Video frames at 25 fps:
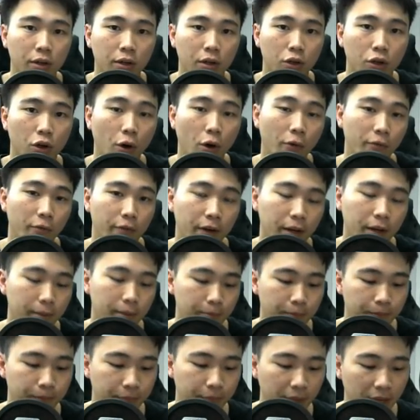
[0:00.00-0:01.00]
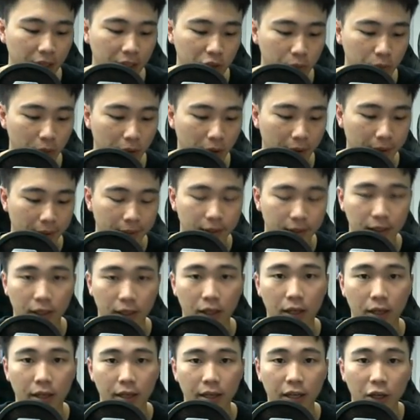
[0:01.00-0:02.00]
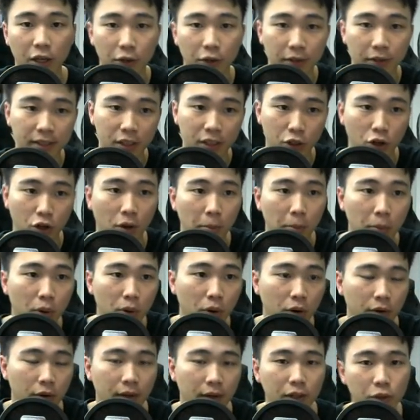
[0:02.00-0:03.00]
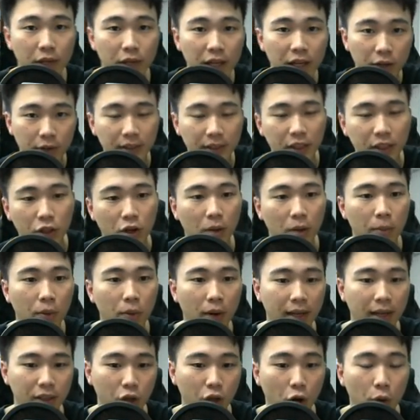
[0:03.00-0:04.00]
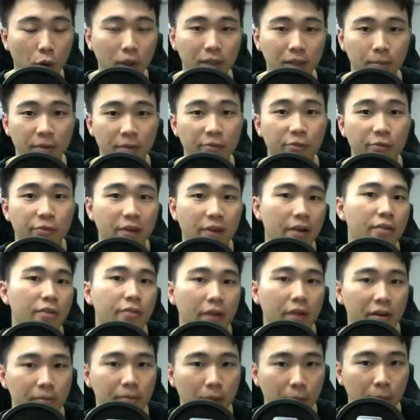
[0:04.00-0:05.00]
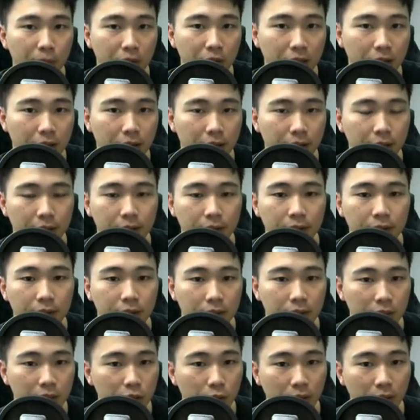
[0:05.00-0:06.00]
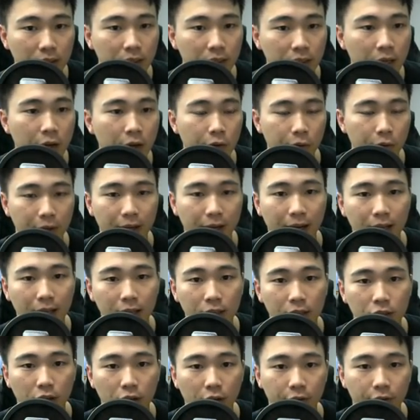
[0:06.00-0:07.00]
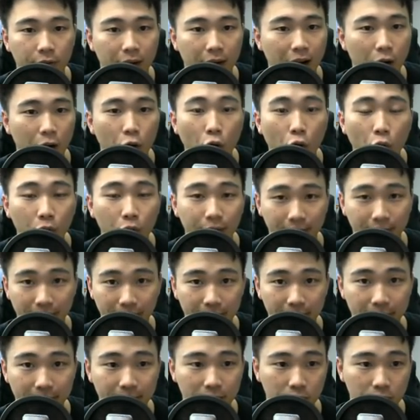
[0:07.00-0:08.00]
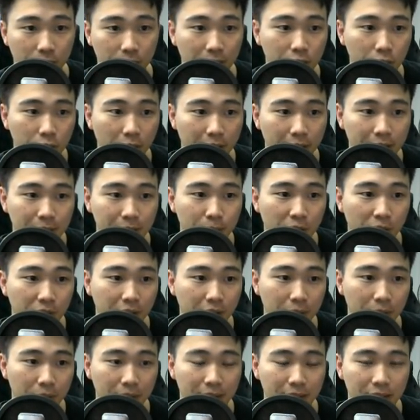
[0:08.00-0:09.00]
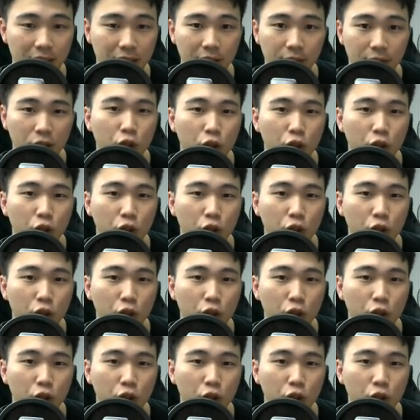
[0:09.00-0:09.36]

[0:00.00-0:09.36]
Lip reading: convert as well as a increase in combo. Right, so increase in combo has always been very, very popular in TOS, regardless of how old the card is. Right, so at this point of time, you can see even